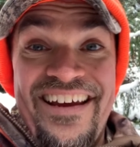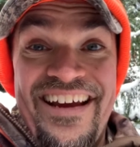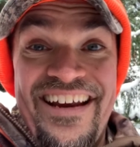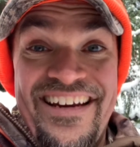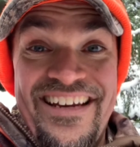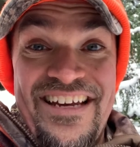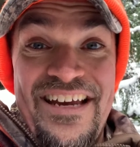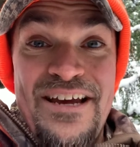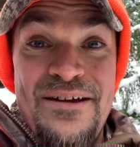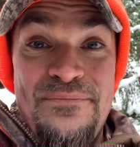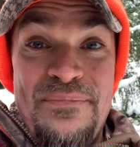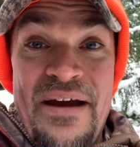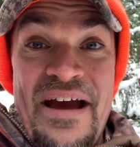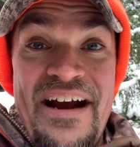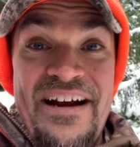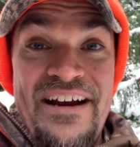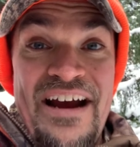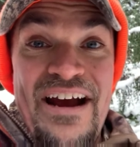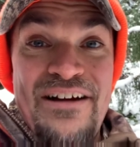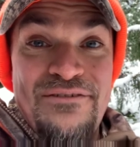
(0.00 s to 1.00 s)
and get
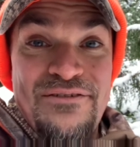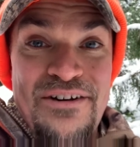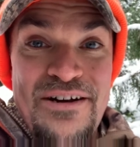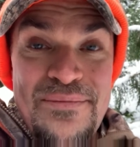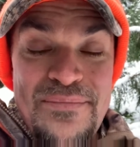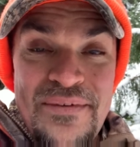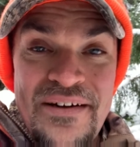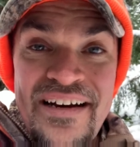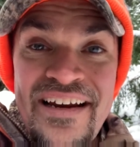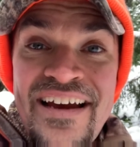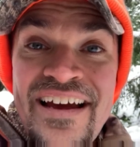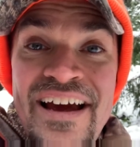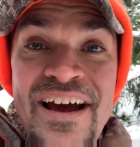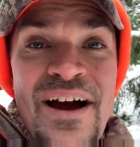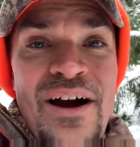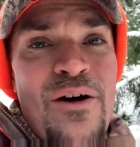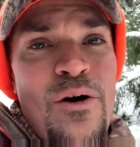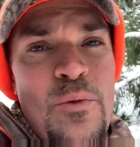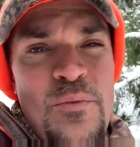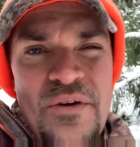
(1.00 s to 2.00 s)
back after it. But
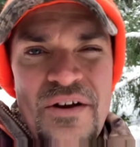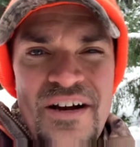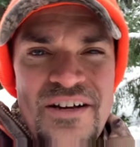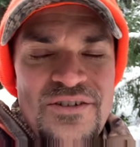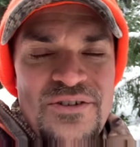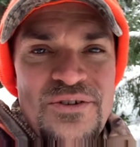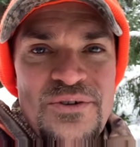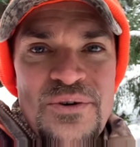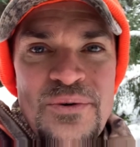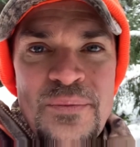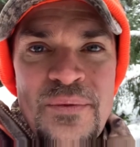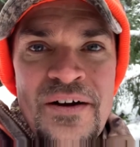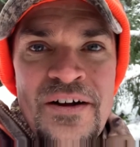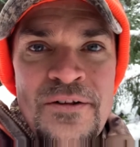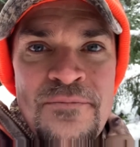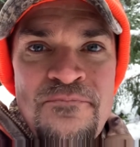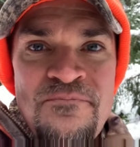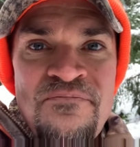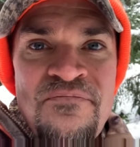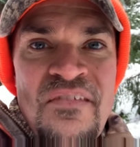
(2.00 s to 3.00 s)
I hope you guys are doing well.